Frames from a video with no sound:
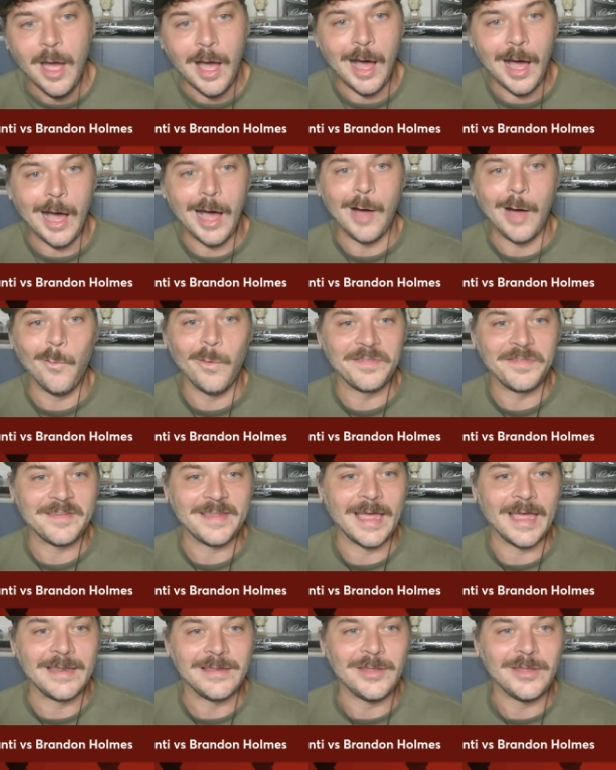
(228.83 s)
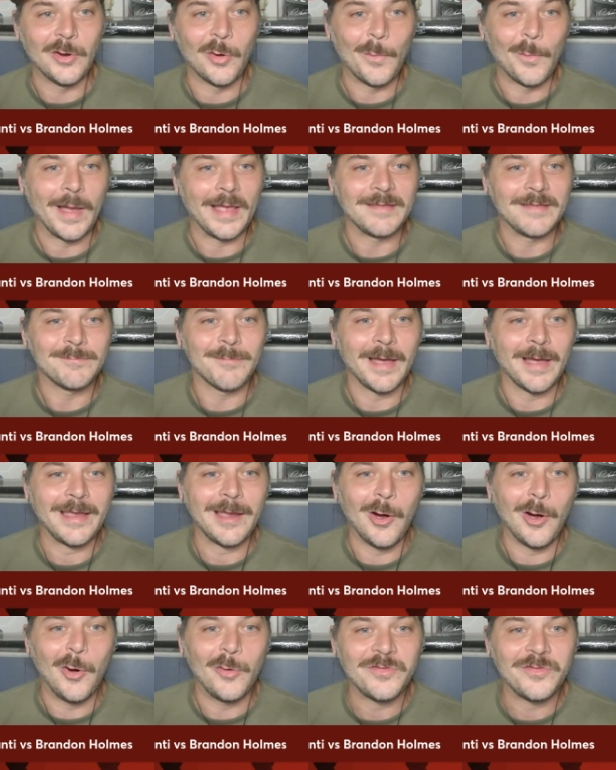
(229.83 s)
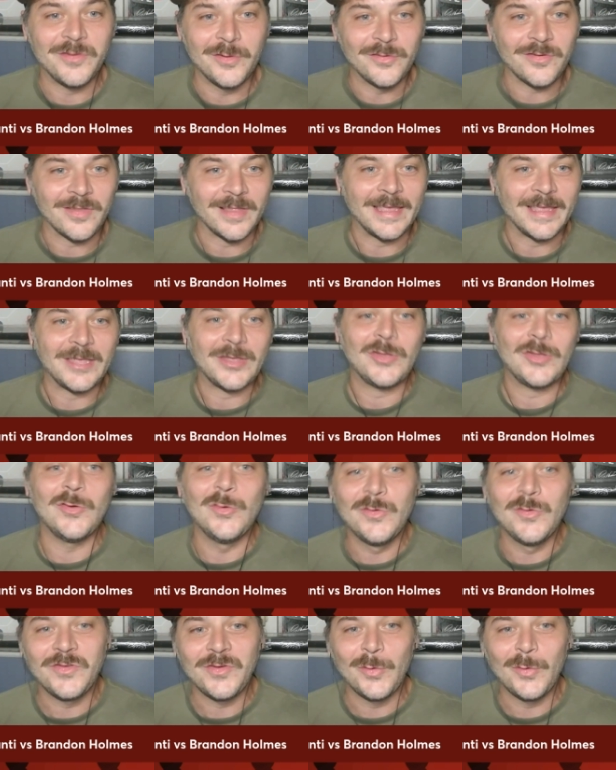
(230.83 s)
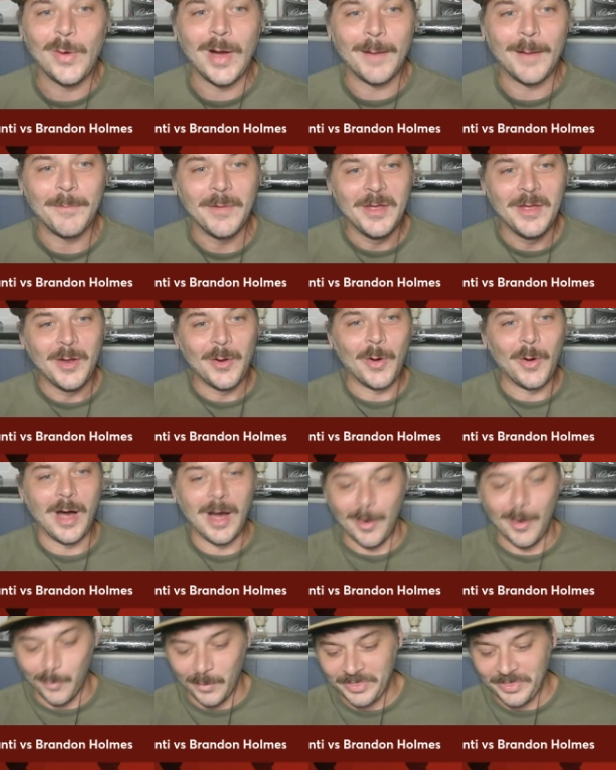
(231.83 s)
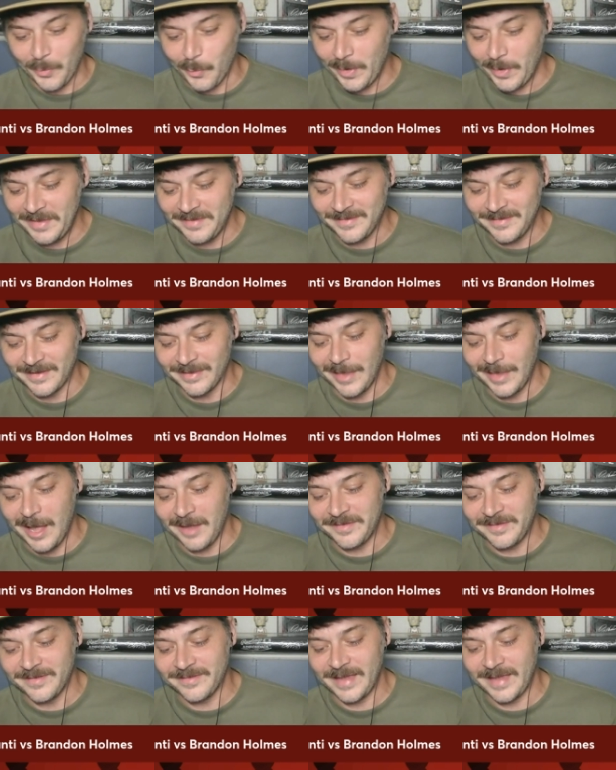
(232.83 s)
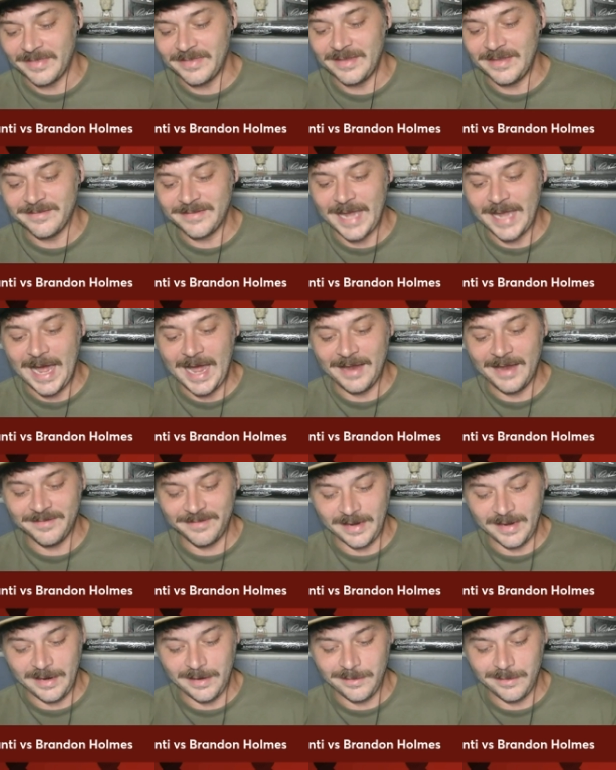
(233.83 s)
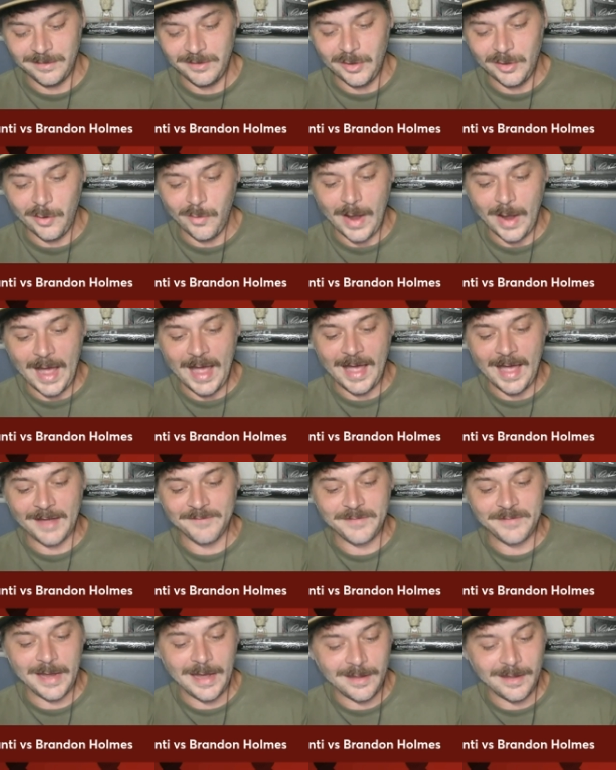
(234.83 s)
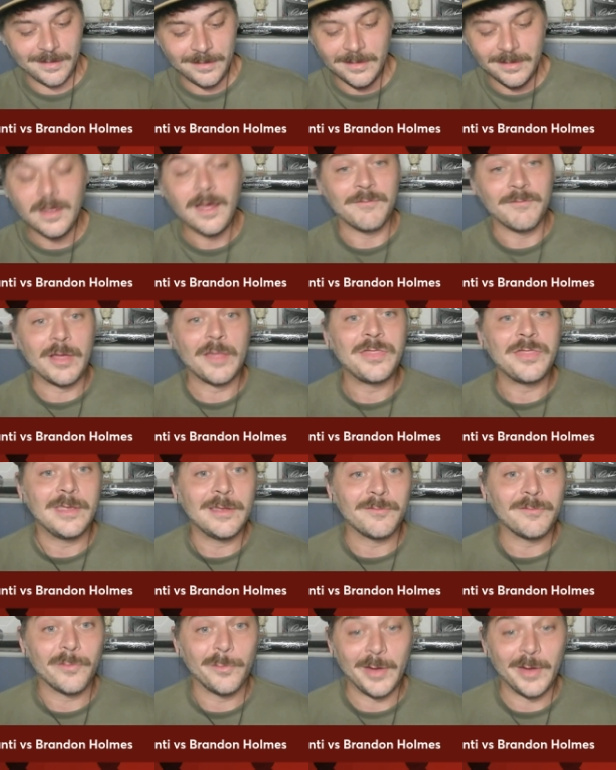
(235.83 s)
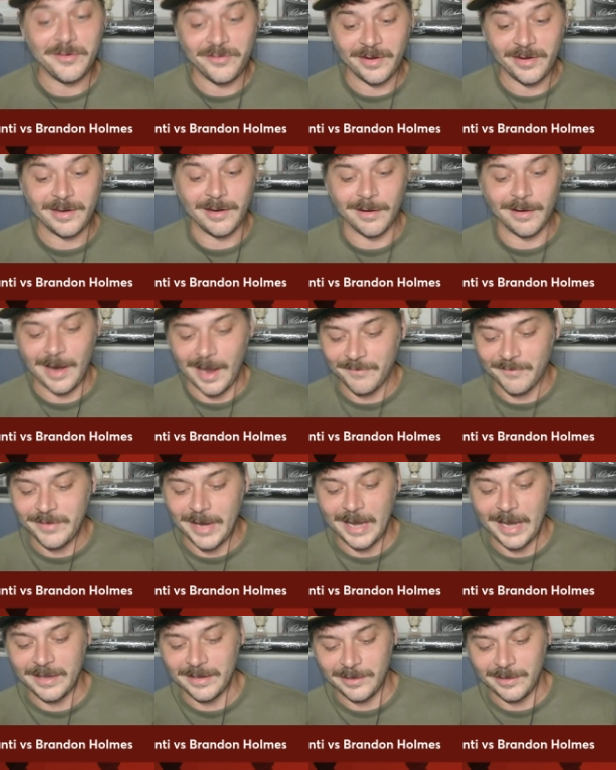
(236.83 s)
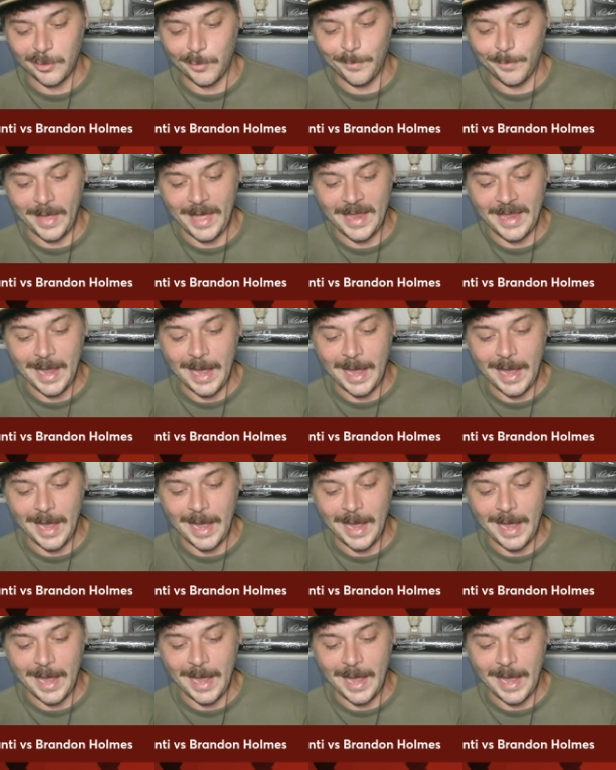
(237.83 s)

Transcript: Uh, once again, you know, my my co-host usually cues you up uh, with the wins and losses on these guys, and you know, I, have got got the information here. I've got it nearby.